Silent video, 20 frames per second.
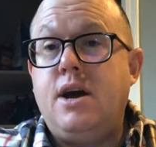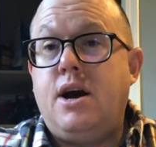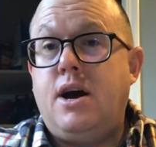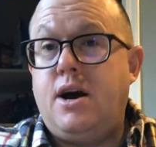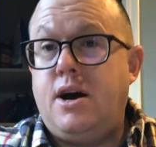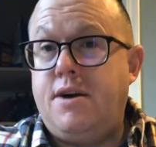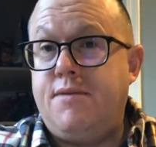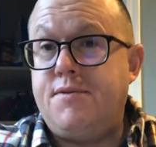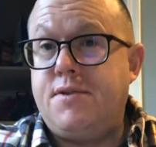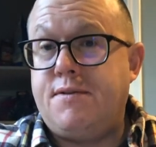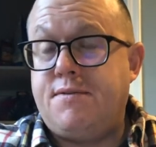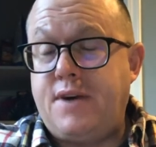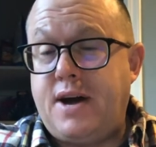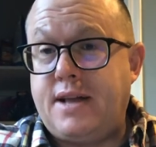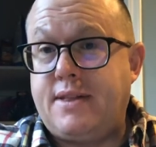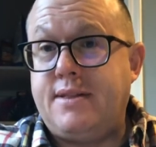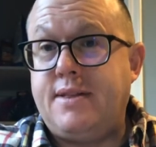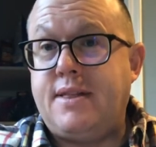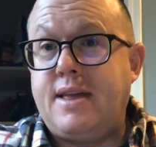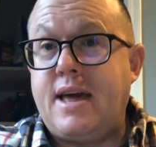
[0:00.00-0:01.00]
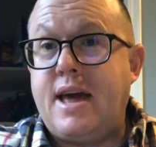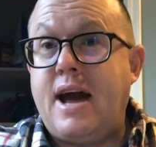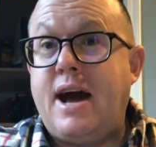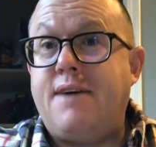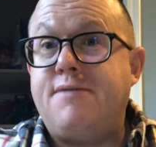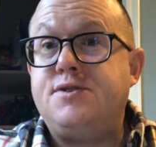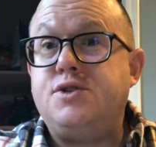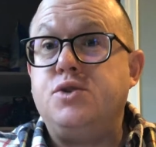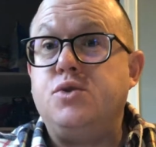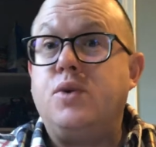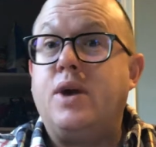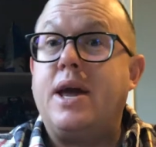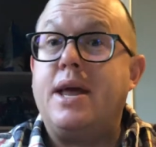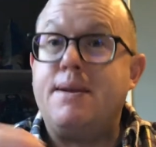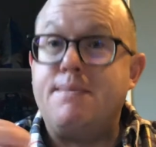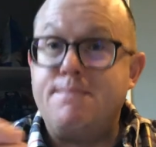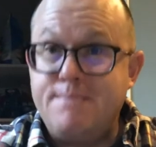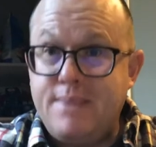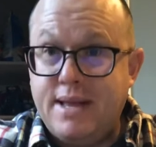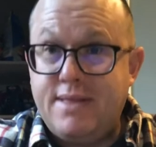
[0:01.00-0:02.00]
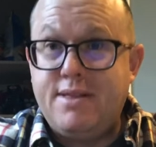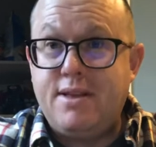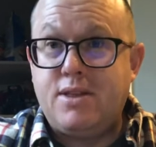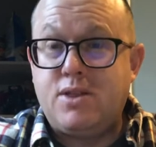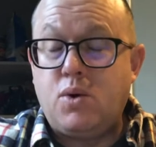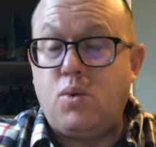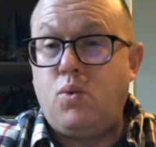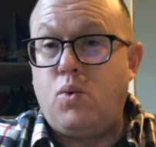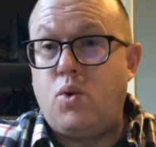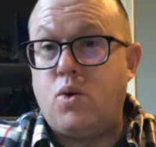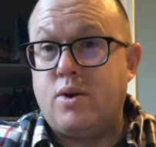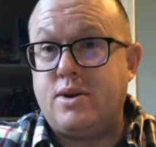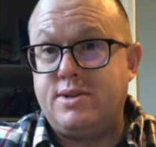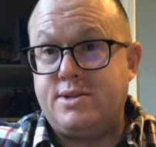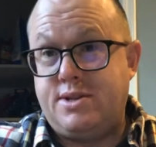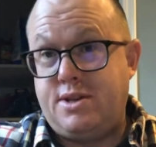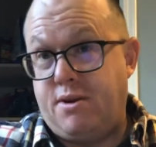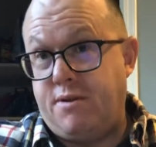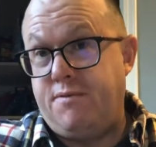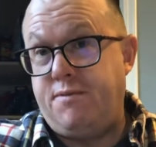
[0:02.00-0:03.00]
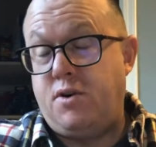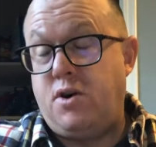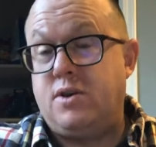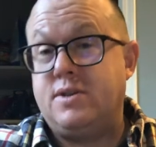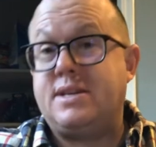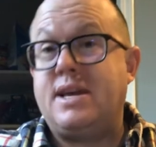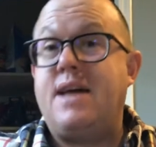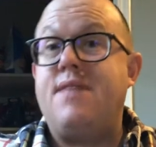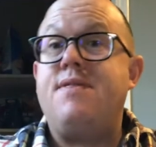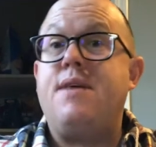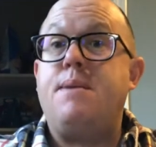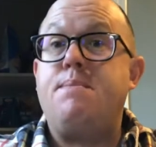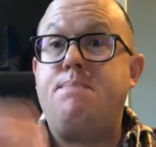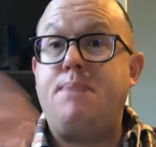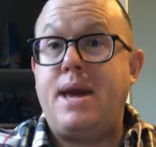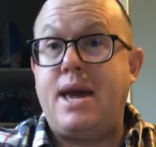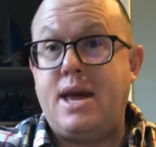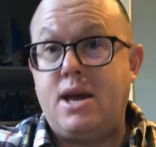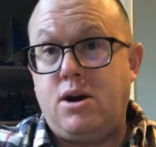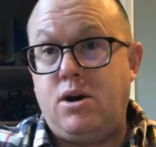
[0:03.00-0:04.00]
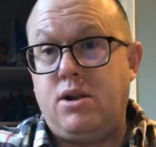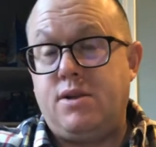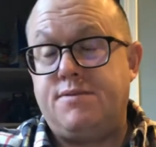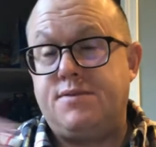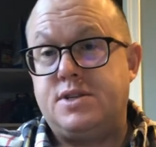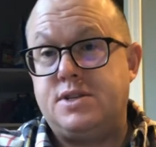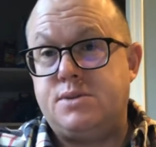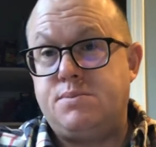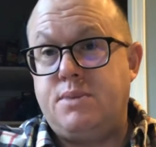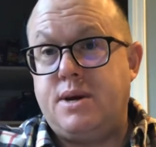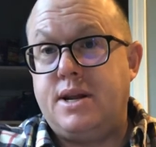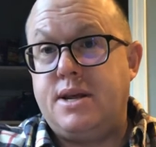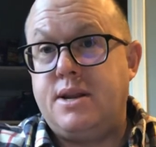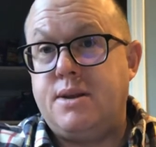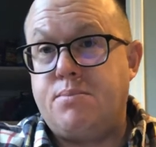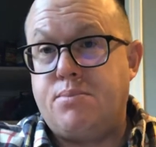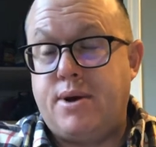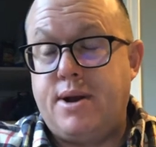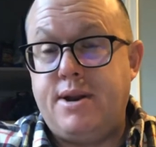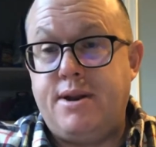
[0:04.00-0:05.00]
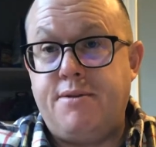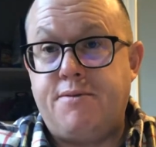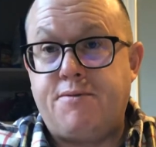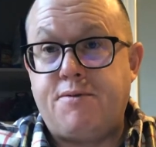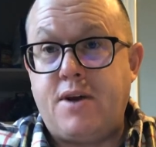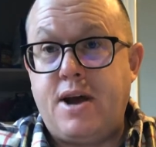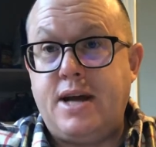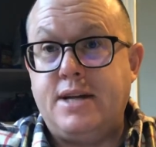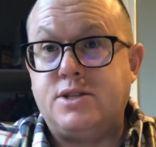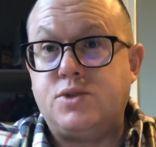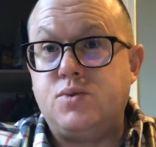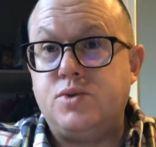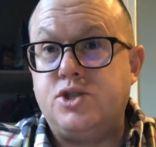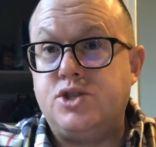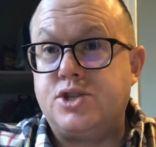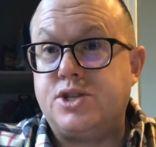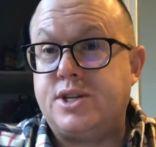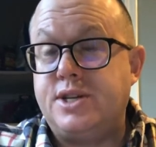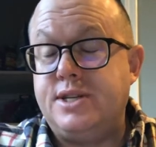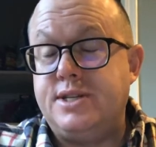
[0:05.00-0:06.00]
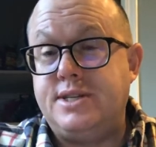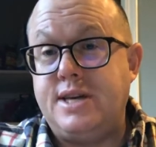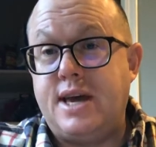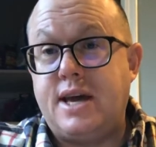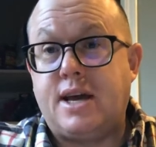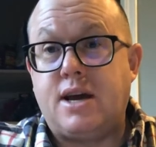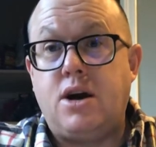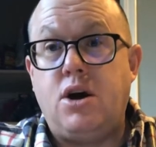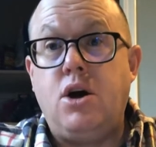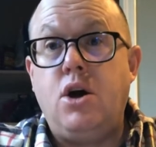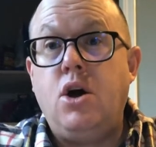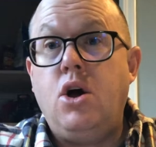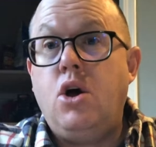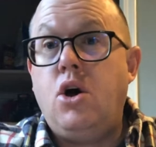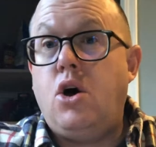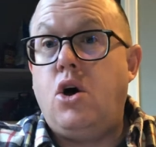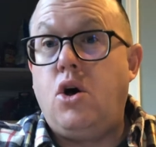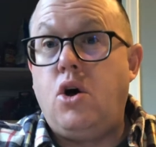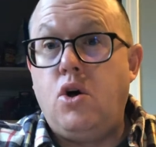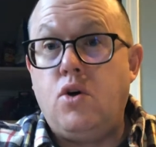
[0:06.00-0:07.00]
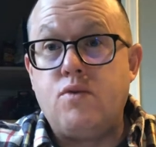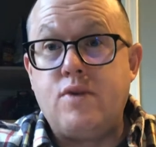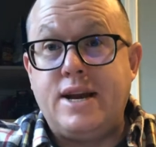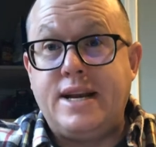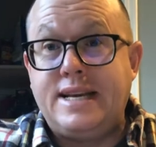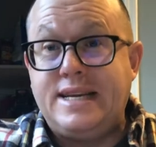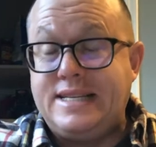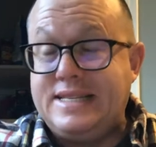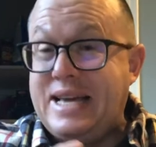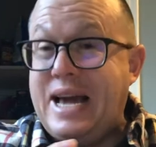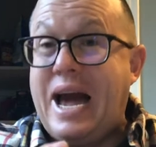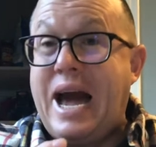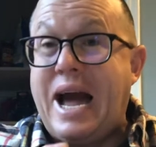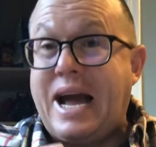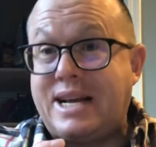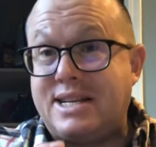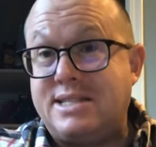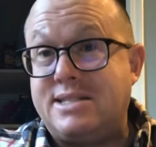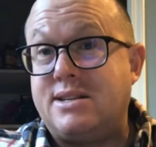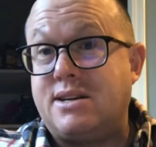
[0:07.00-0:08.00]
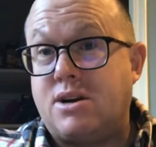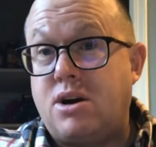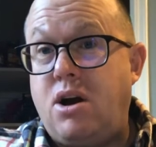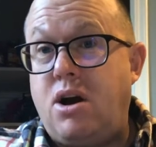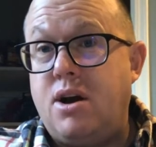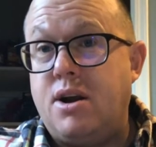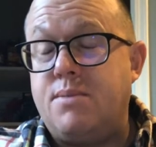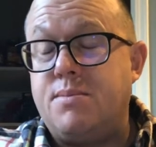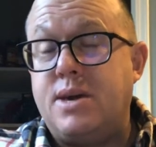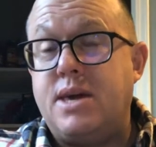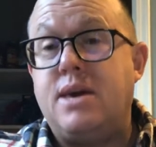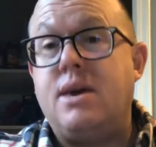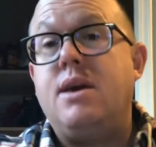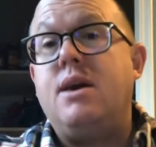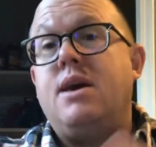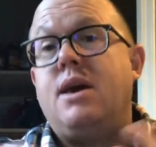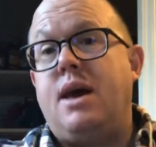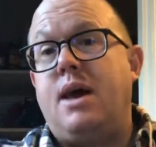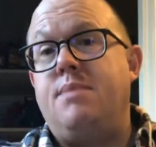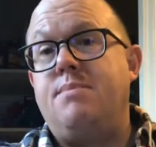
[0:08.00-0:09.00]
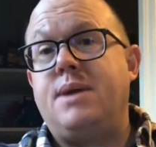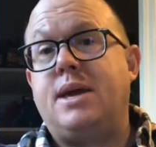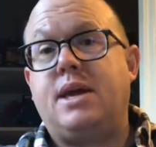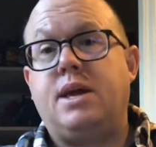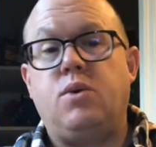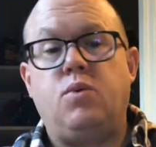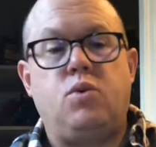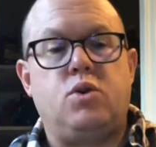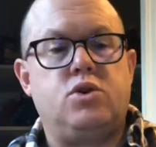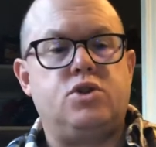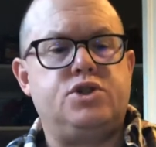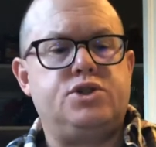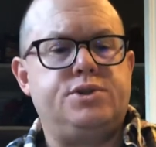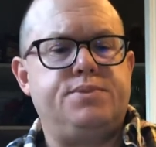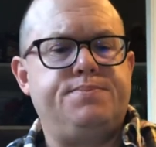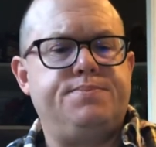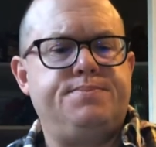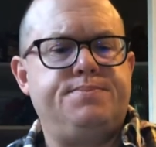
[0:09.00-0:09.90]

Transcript: of the fact that they have to admit that the war is their fault and then pay all of this money to Britain and France, which is going to take a already taxed economy and make it worse.